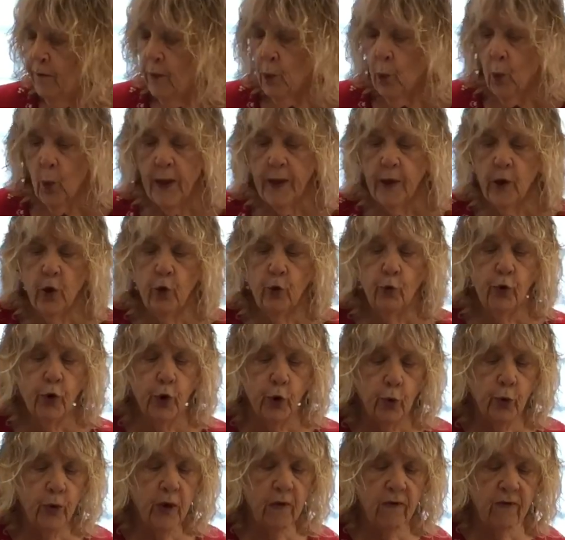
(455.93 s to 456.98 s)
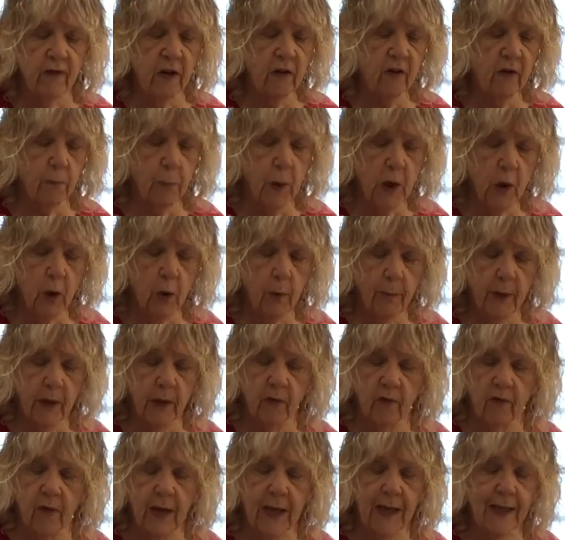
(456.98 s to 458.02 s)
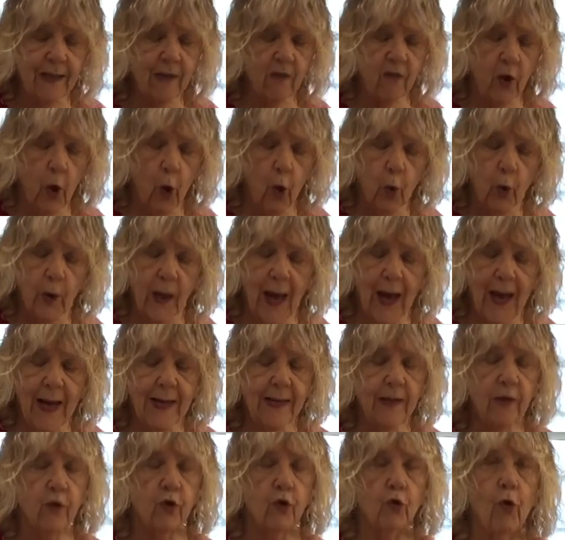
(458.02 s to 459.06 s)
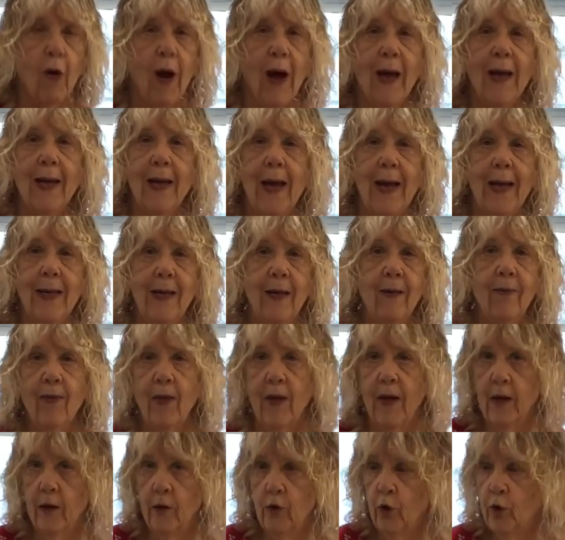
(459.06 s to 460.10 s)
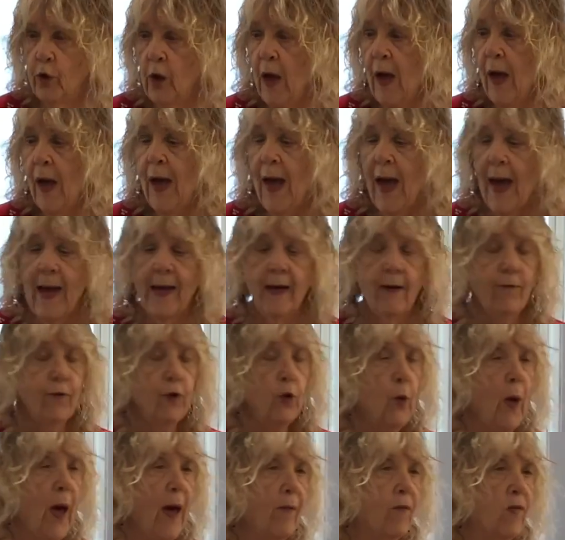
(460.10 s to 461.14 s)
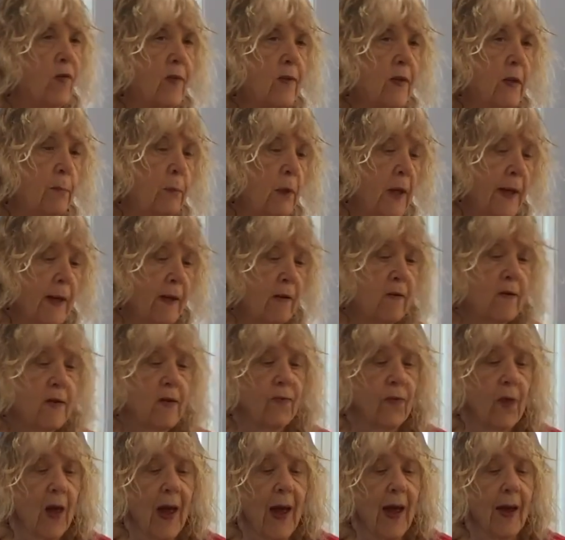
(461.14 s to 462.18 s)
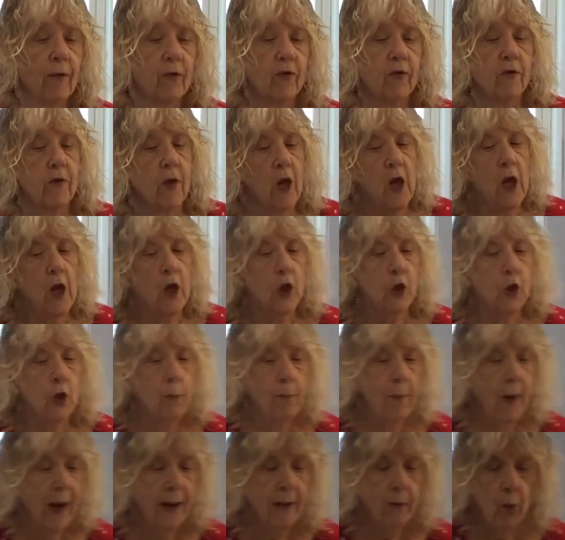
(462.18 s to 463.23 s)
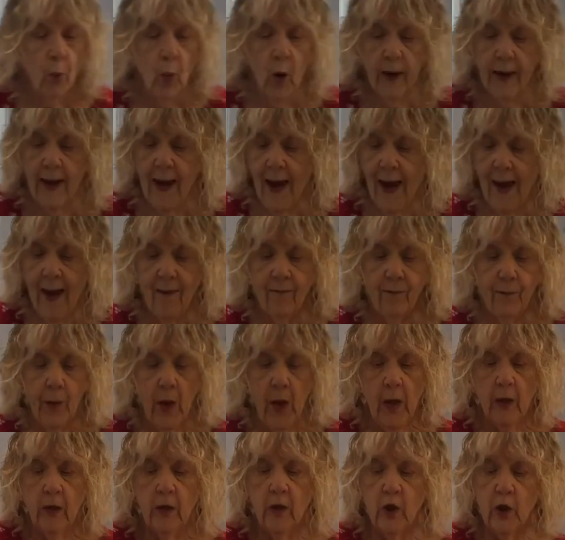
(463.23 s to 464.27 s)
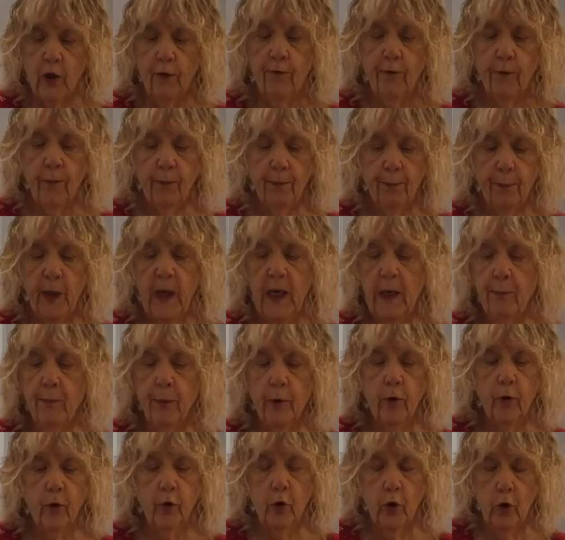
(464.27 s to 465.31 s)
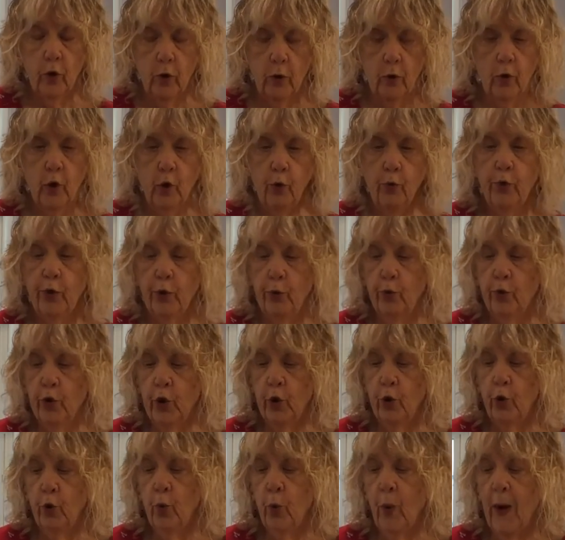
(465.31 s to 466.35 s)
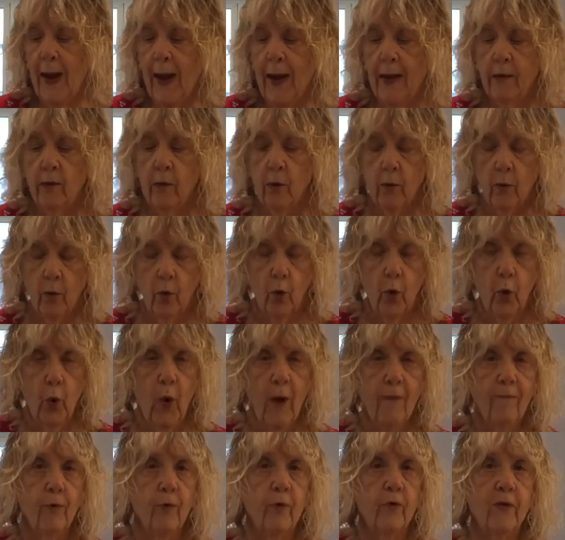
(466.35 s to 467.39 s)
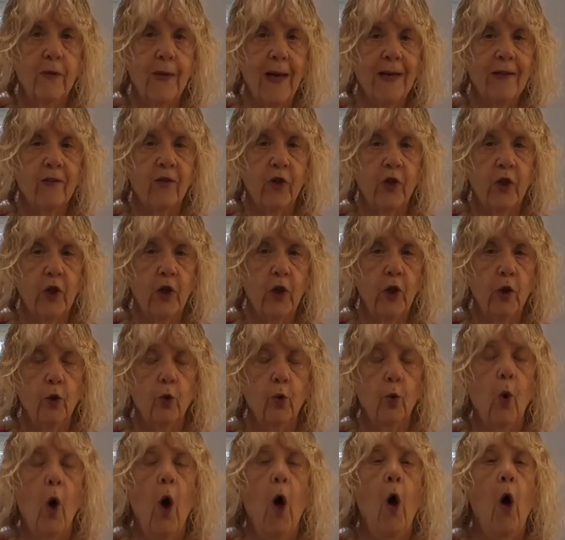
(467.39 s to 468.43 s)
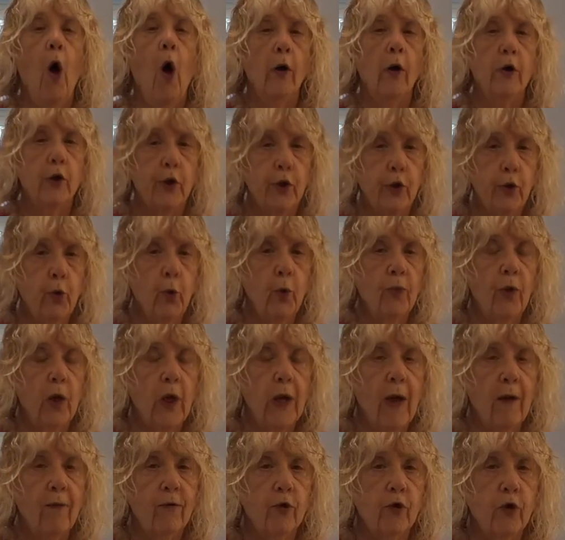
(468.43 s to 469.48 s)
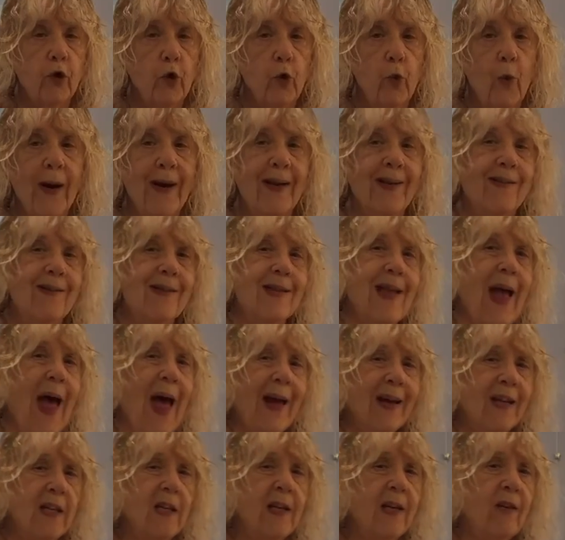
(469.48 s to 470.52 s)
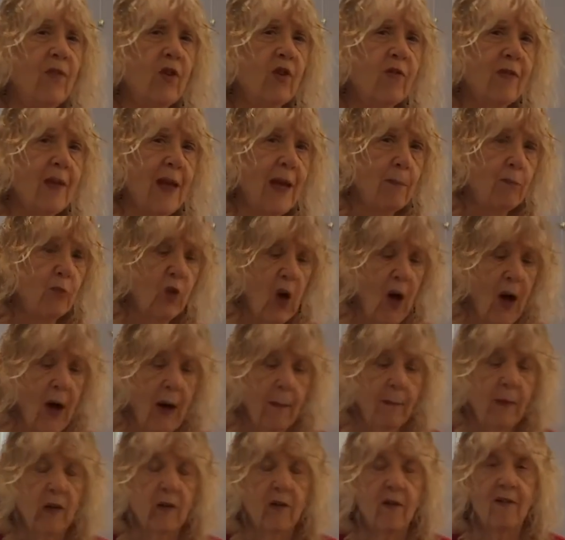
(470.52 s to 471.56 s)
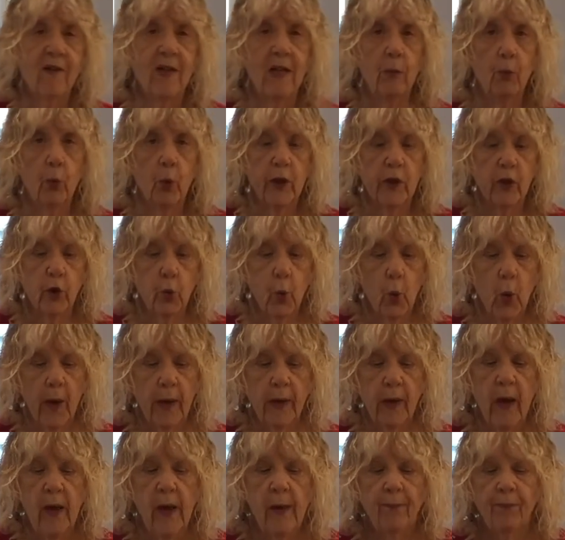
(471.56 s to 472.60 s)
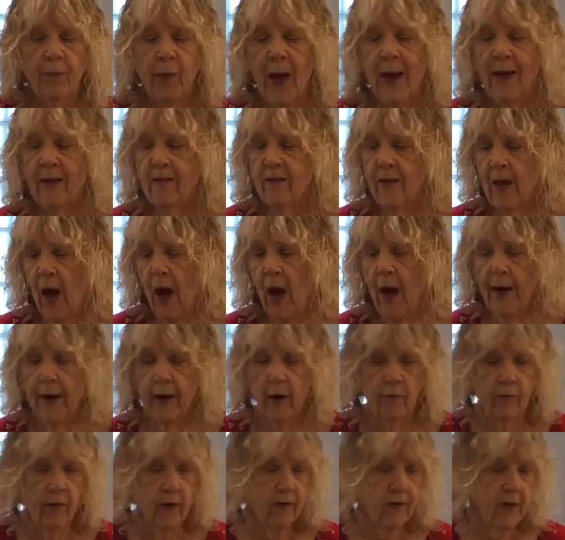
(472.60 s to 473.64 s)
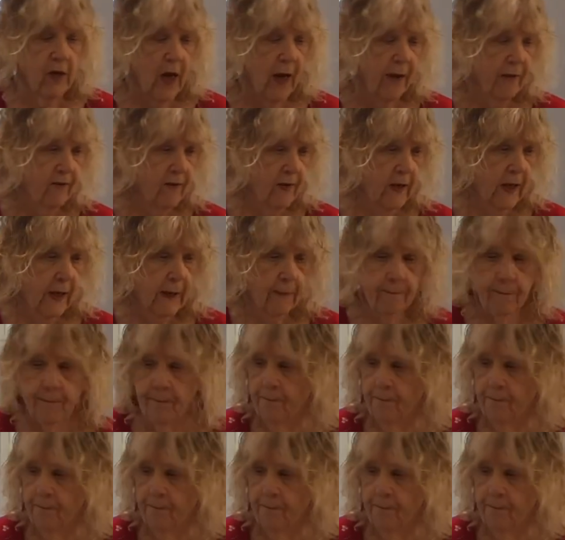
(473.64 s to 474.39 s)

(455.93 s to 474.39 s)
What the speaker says: When you do this experiment, it's okay to try anything. And if you have siblings in the house, you might want to have different people. You do too, and whoever is next to you, do the other 2 at exactly the same time and see which one has the higher viscosity.